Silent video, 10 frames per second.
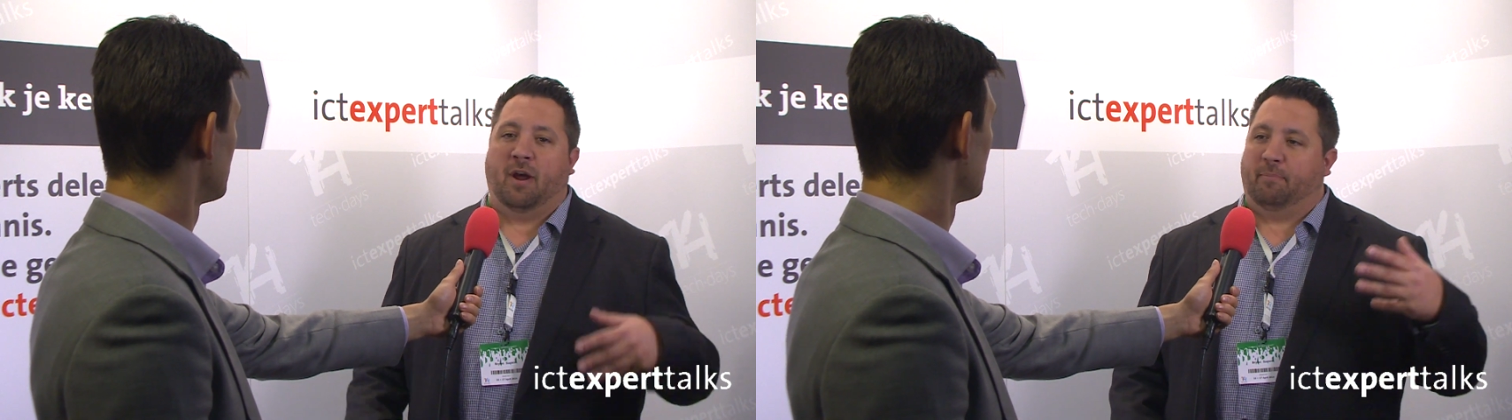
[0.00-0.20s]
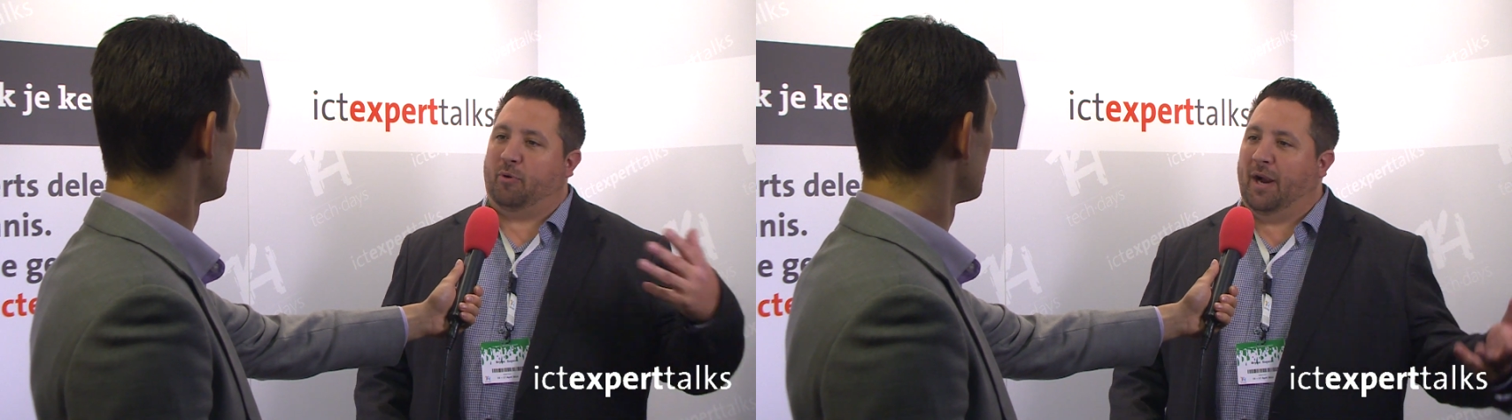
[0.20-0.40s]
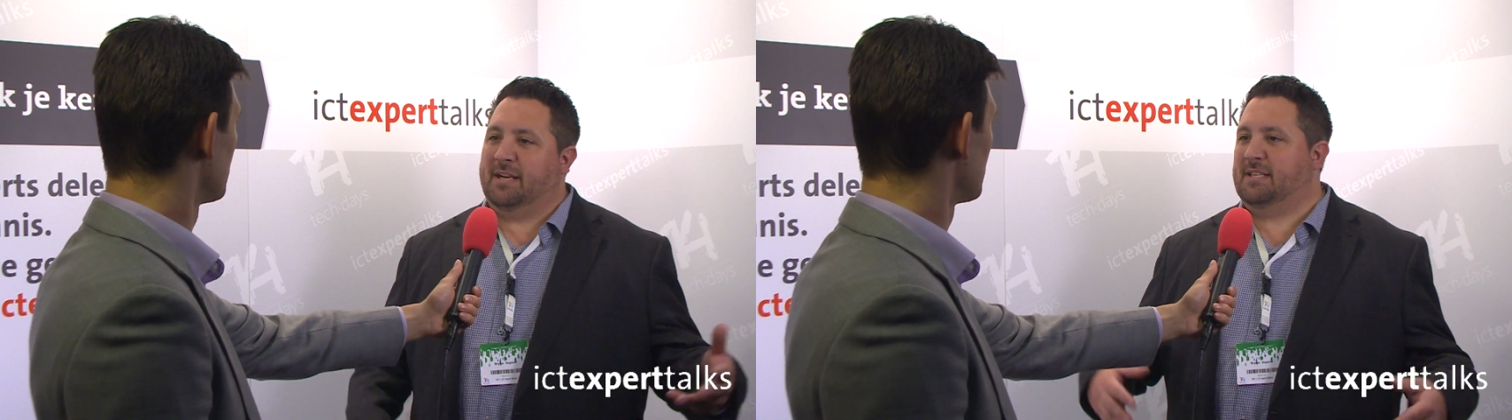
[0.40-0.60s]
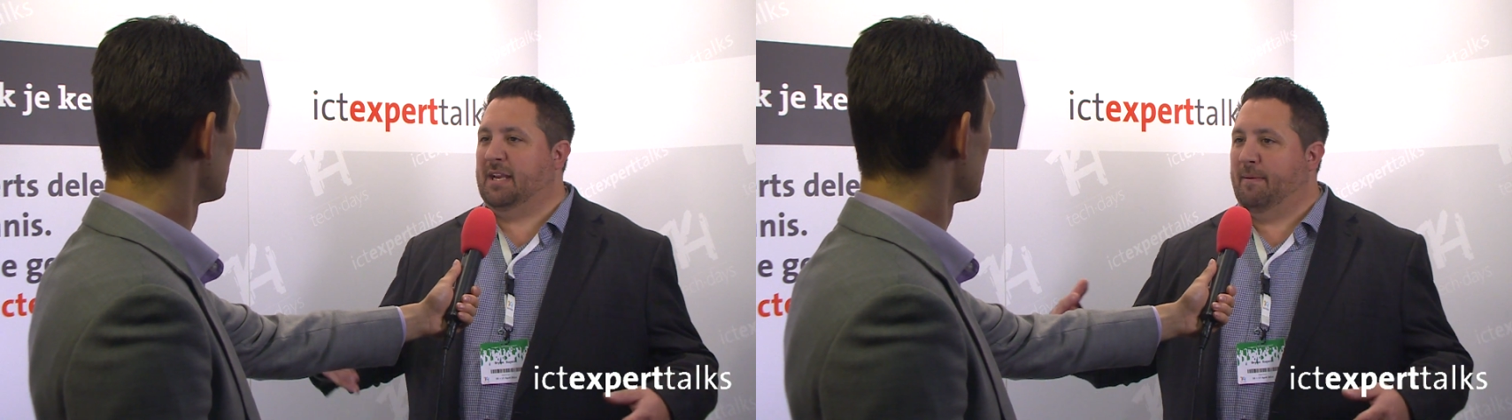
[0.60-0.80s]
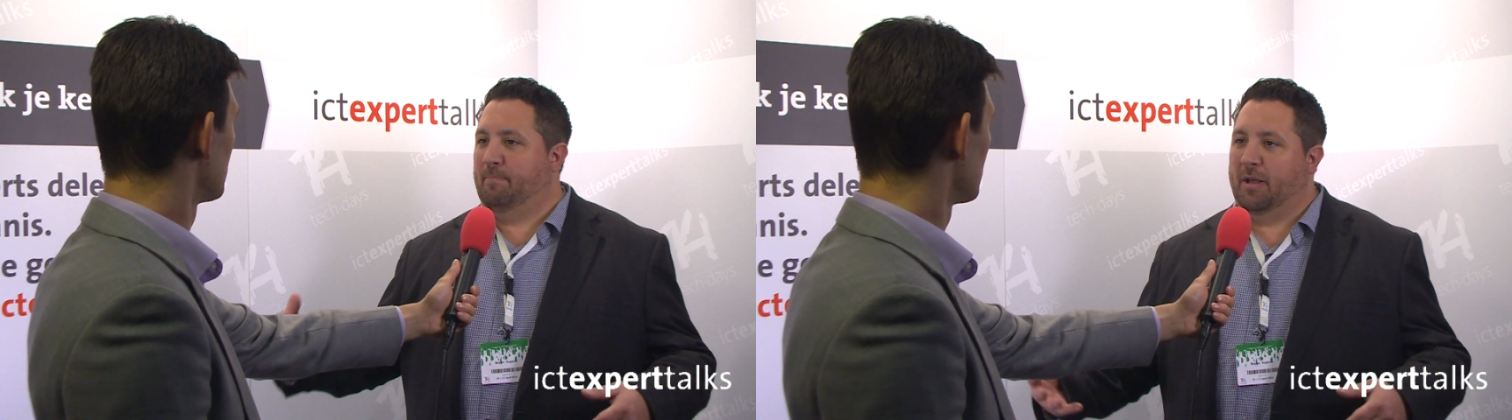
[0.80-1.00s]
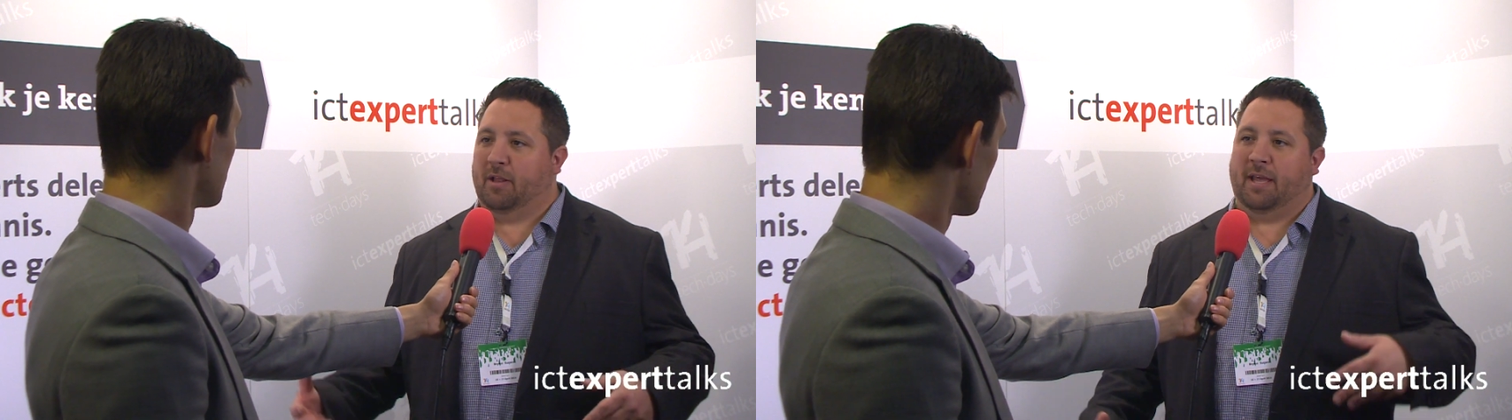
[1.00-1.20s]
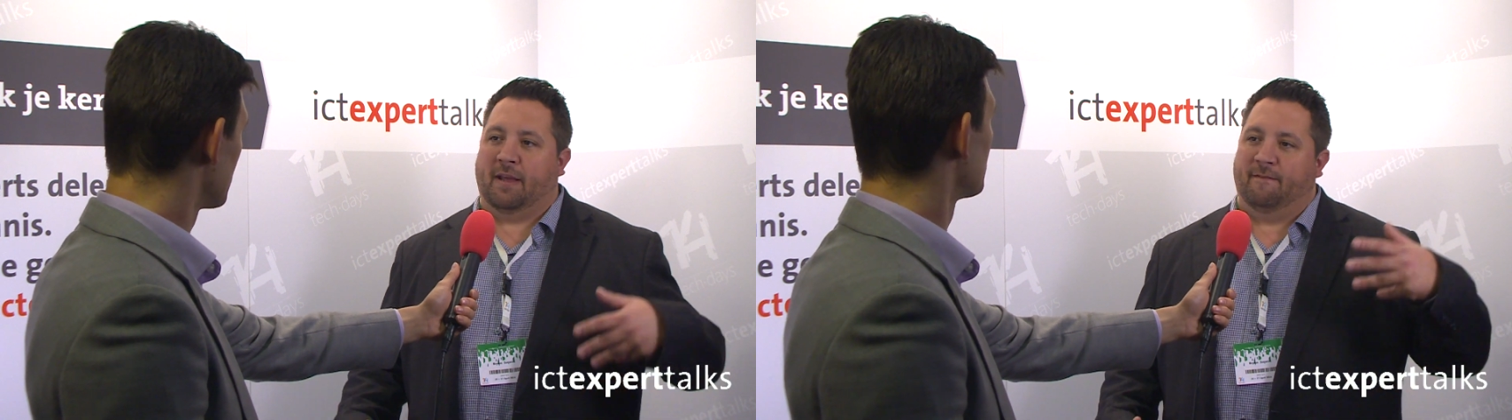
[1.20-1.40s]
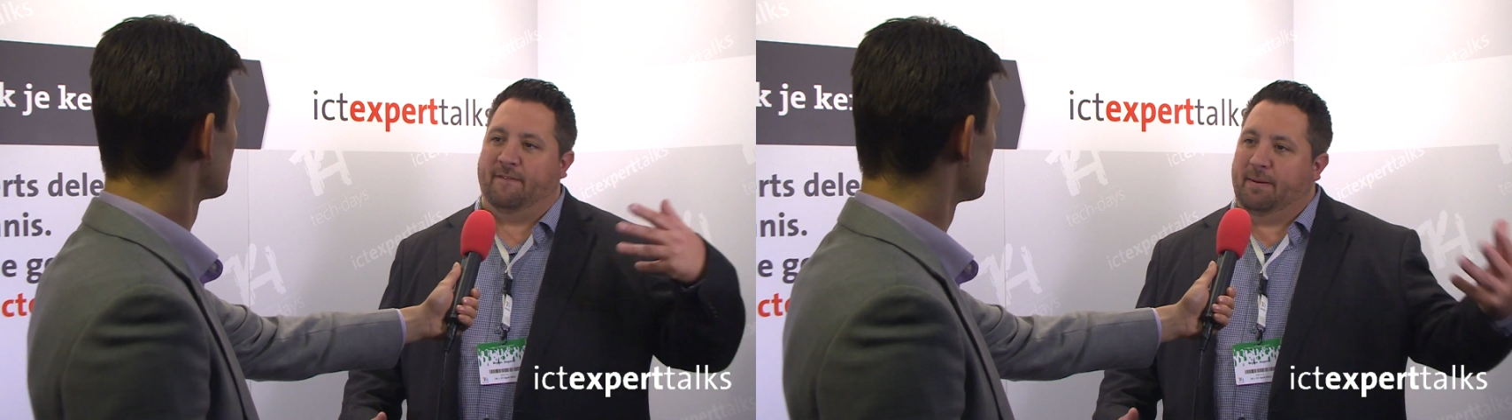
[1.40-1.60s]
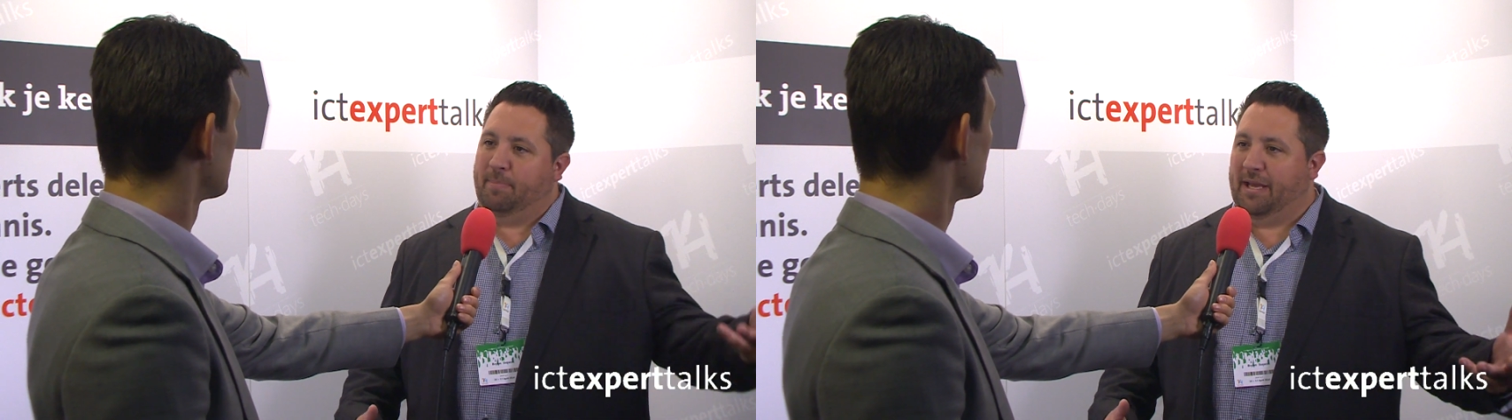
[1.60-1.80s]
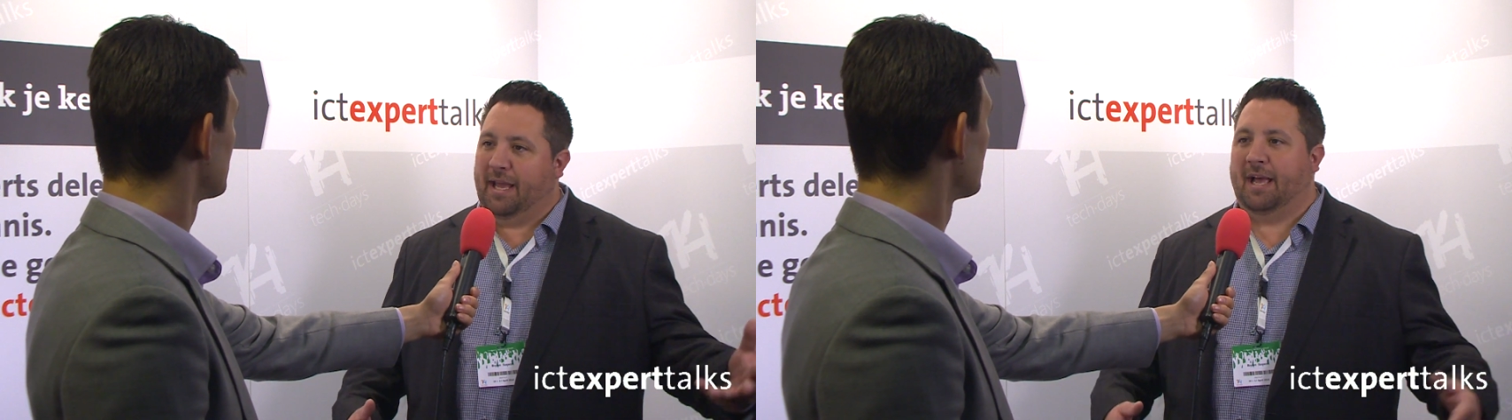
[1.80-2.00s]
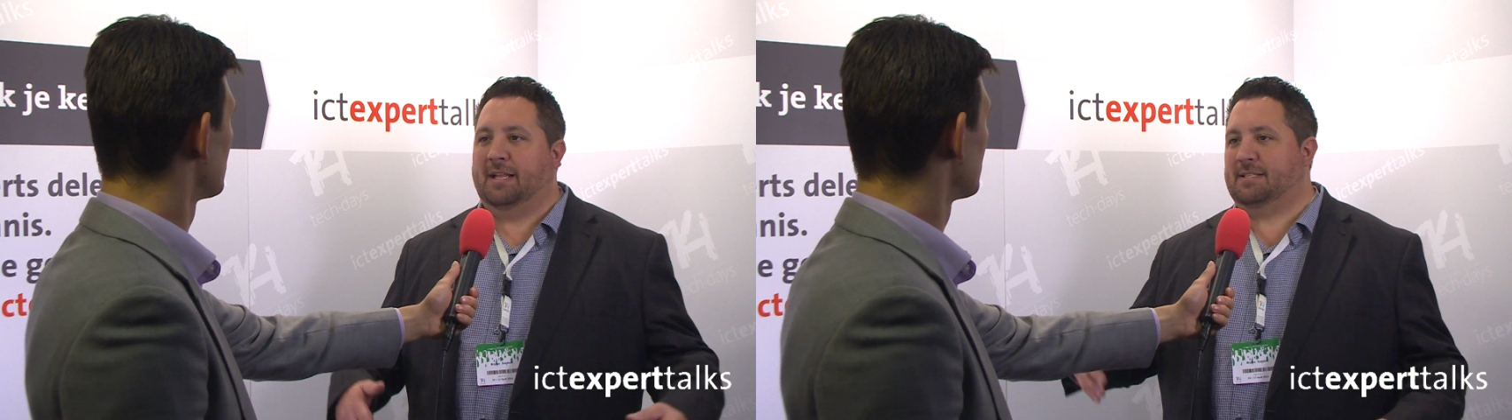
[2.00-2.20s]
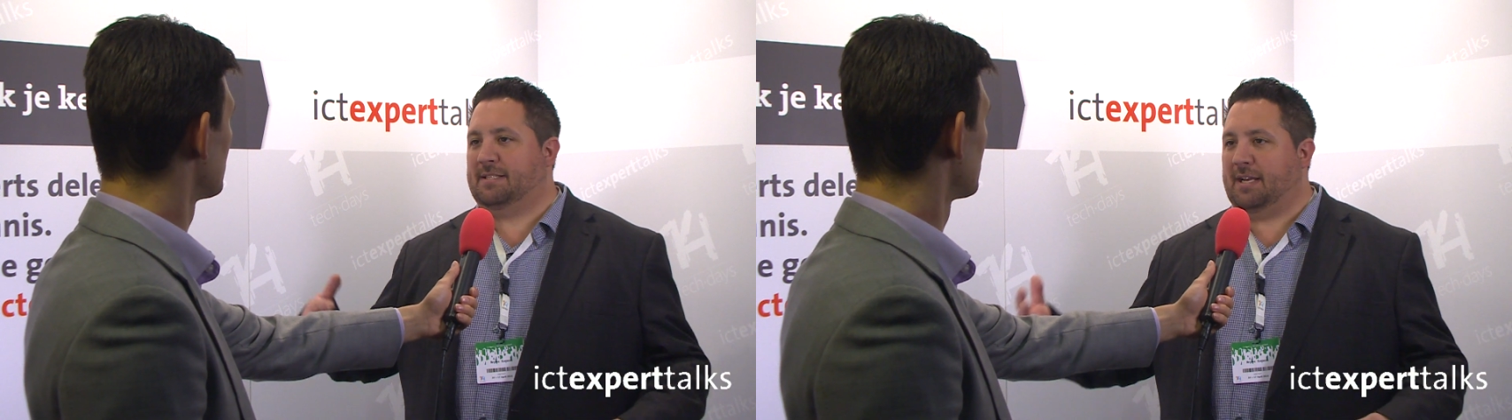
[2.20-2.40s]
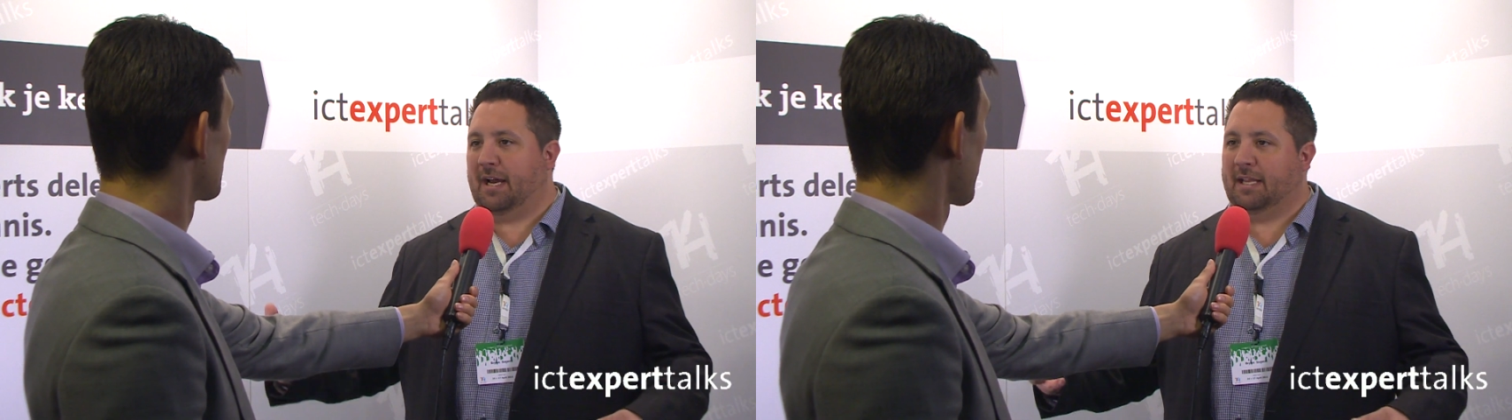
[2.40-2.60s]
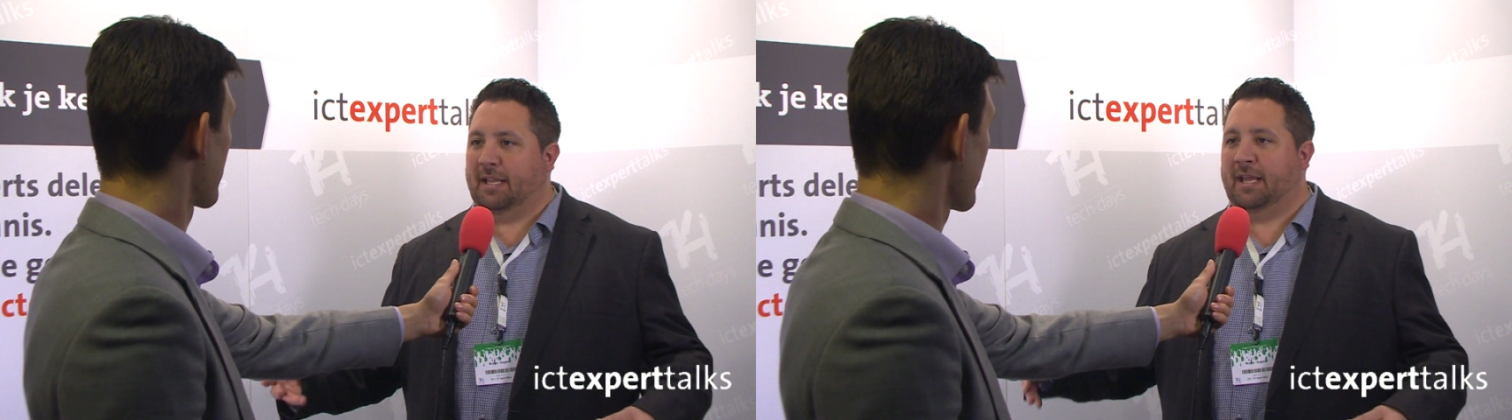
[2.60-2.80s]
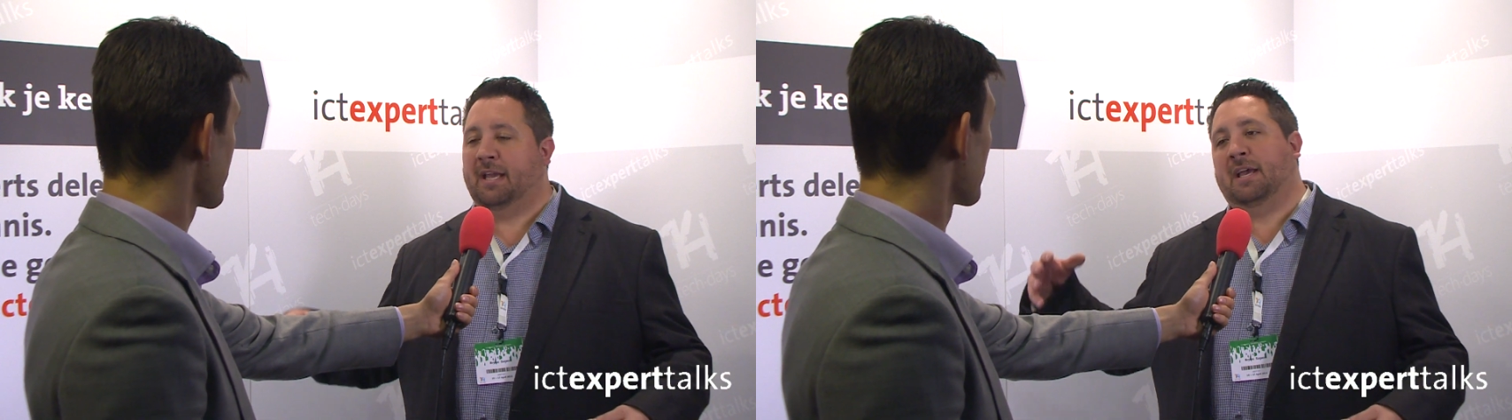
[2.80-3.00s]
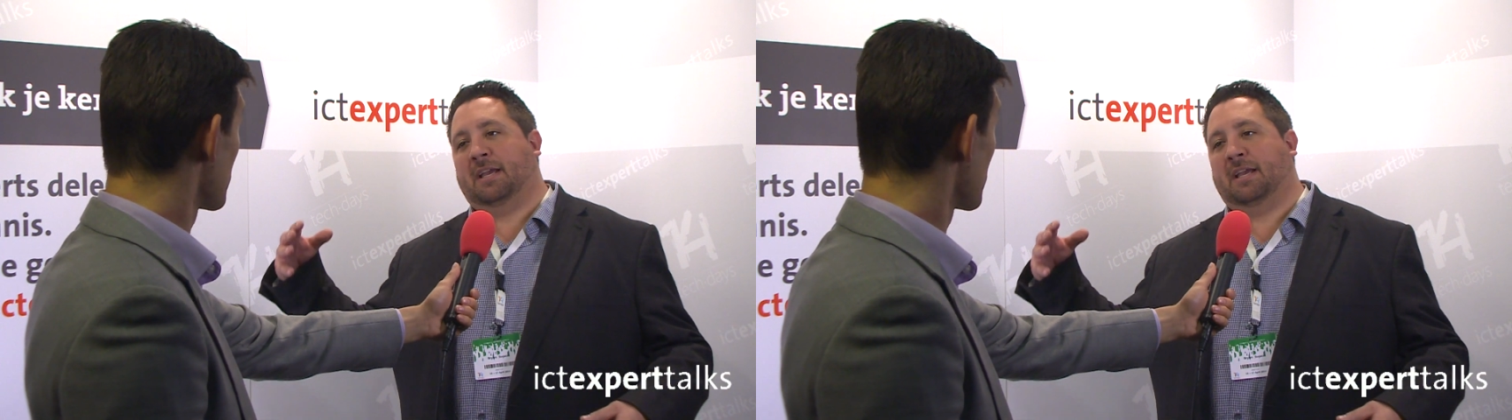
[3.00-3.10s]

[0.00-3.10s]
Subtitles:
pricing, billing, VPNs, tunneling,